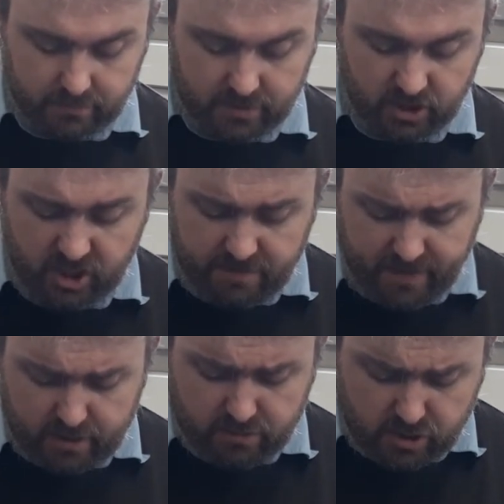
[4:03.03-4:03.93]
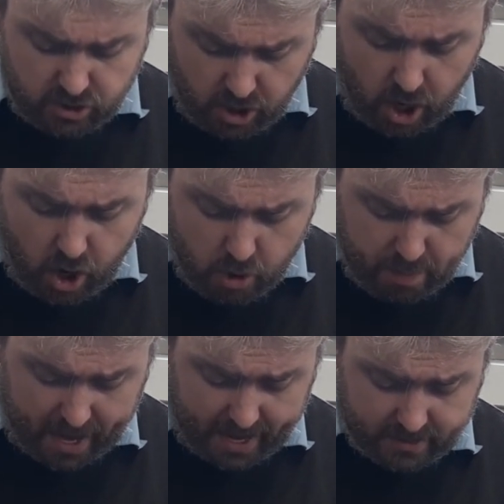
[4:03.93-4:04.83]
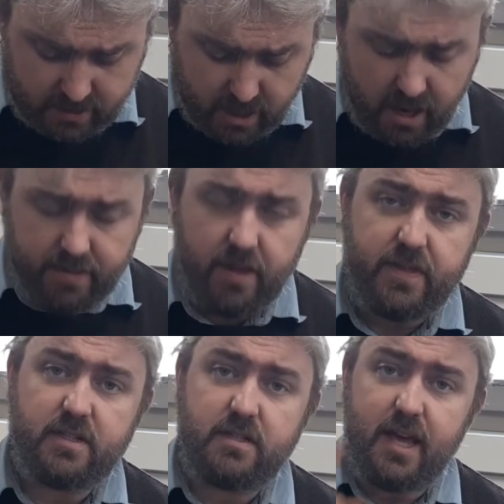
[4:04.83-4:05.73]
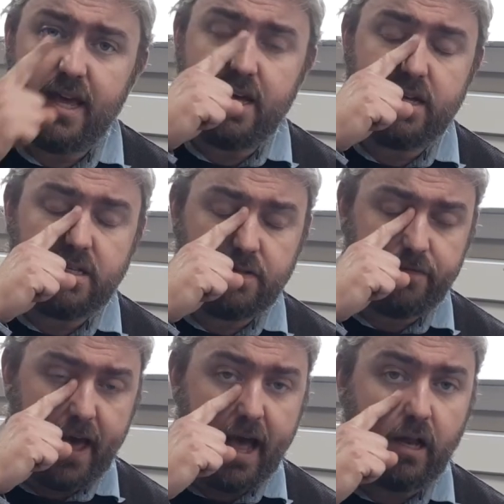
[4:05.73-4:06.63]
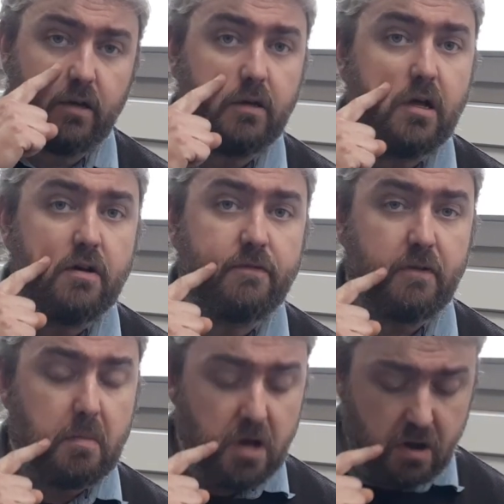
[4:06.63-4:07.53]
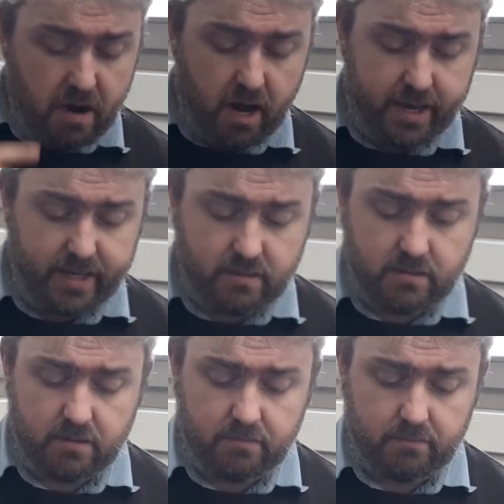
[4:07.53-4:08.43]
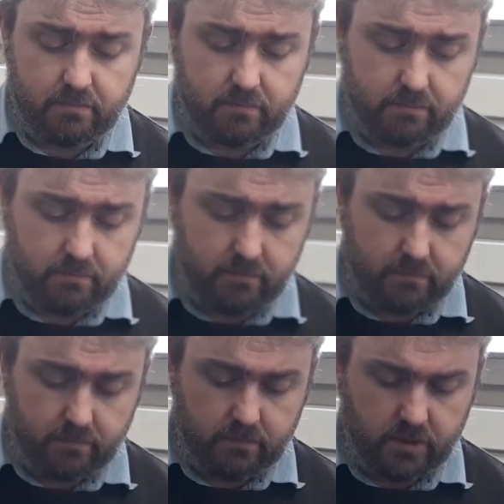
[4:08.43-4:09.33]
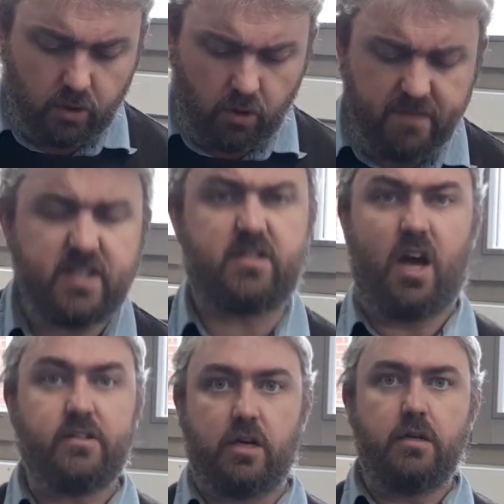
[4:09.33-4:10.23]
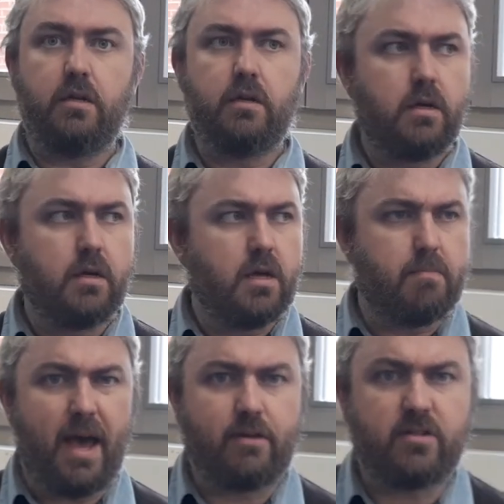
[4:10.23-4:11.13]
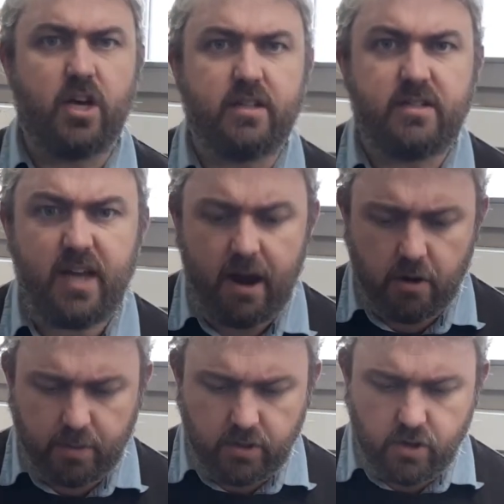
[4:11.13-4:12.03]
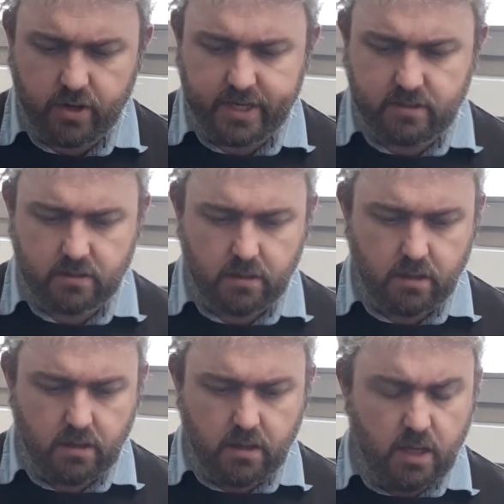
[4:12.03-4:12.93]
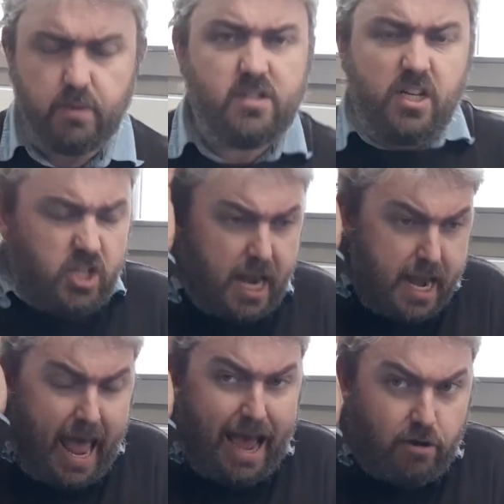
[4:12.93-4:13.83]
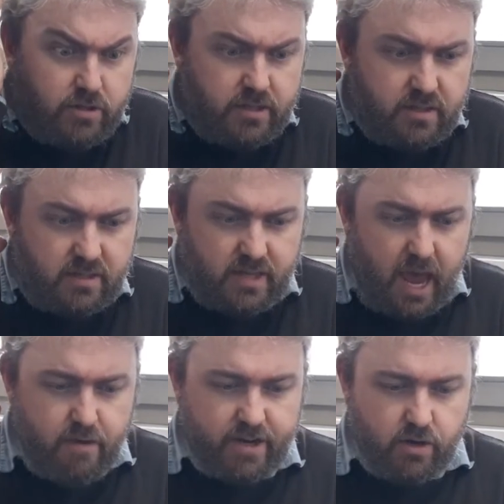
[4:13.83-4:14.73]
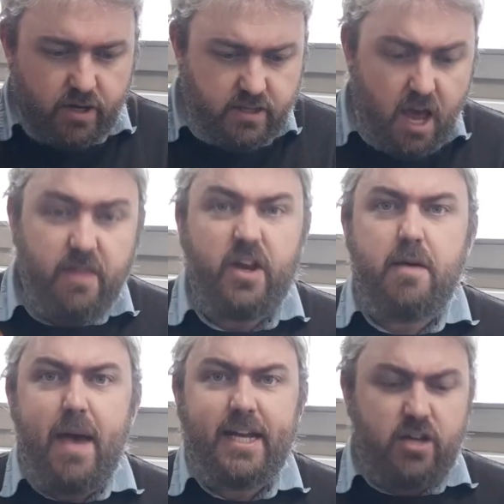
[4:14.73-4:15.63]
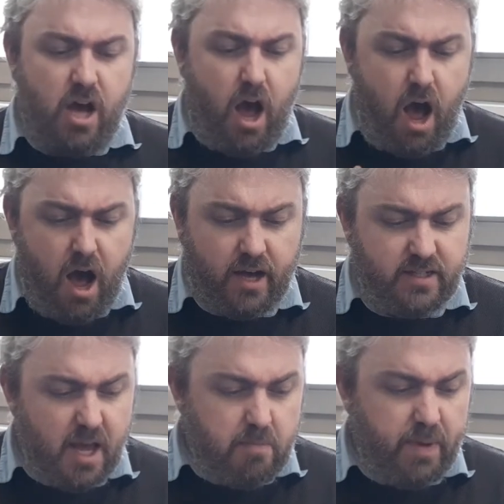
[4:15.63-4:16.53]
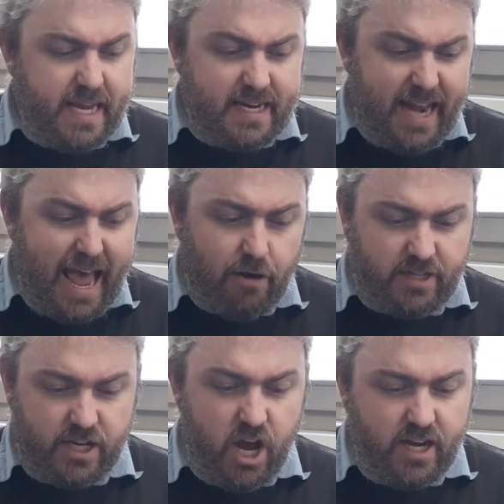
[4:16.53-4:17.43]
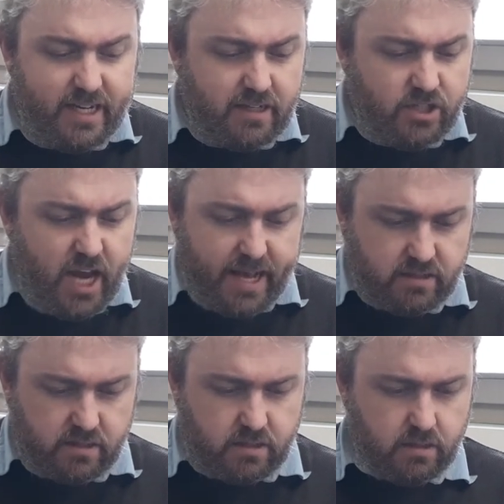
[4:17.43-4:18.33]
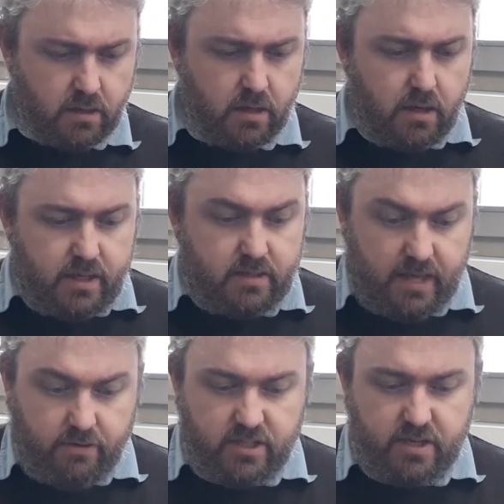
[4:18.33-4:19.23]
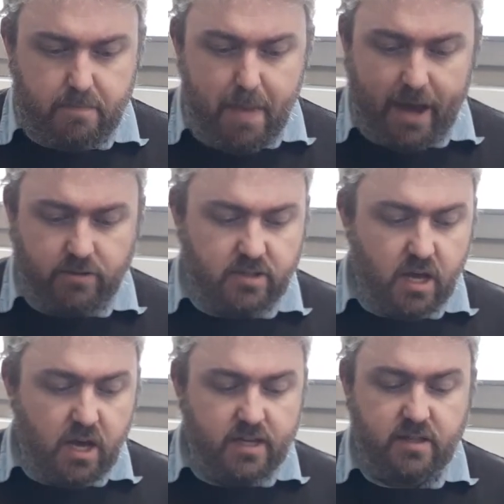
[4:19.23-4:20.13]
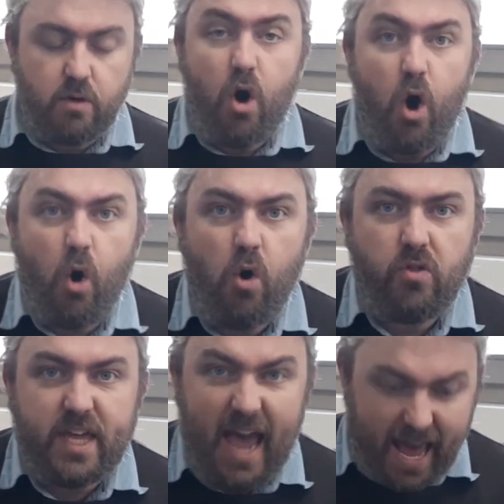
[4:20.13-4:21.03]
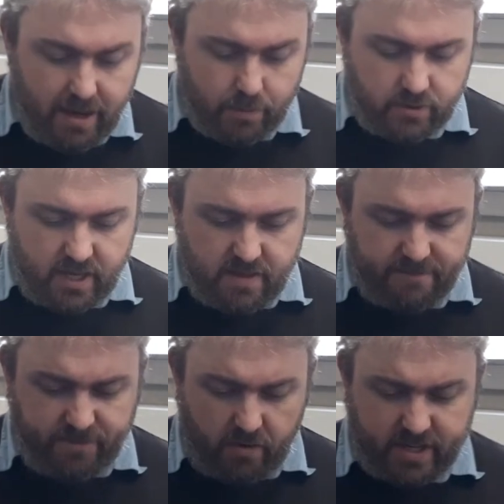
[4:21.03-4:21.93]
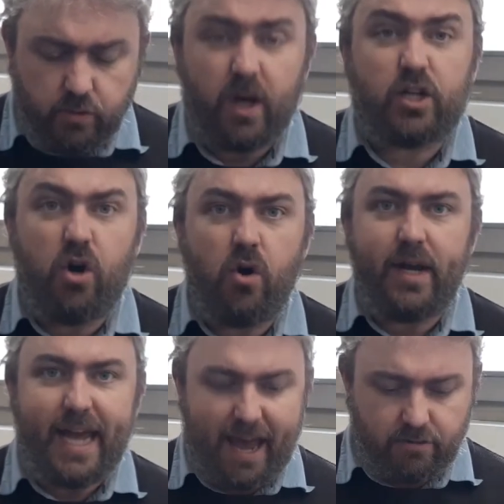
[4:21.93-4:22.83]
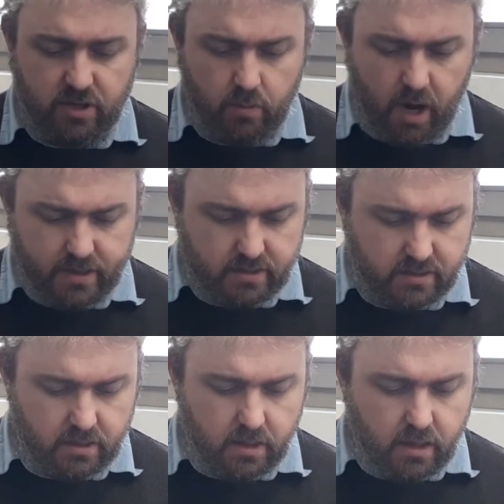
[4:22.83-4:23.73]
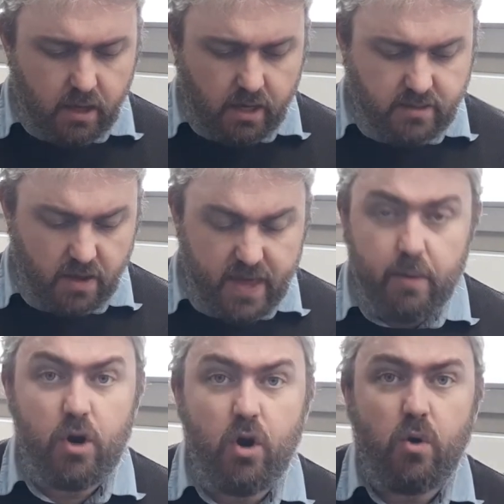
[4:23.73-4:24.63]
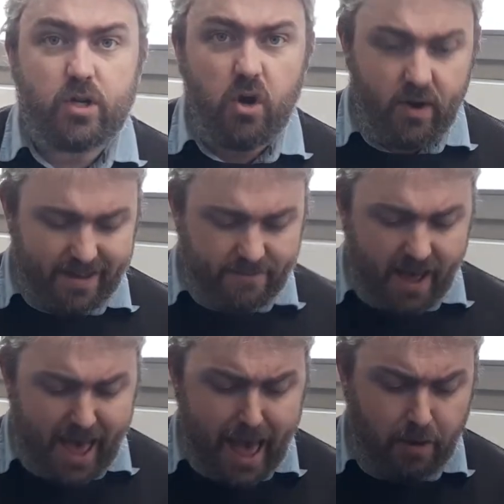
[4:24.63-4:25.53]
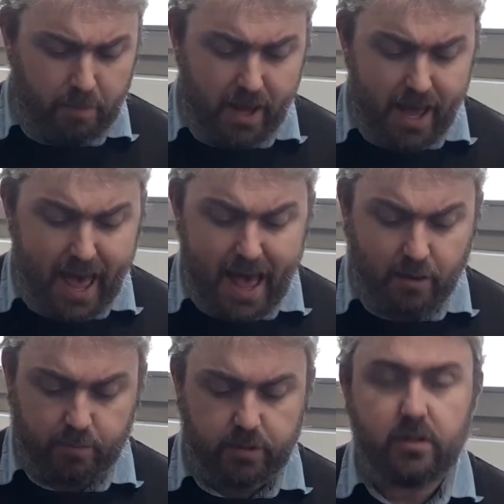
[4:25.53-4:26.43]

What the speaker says: She felt so bad that the tears fell from her eyes. All of a sudden, Mouse heard a terrible noise. It was such a loud and scary noise that it made her heart beat loud in her little chest. It sounded to Mouse as though all the animals in the forest were calling out at once, as though they were all calling for help, help.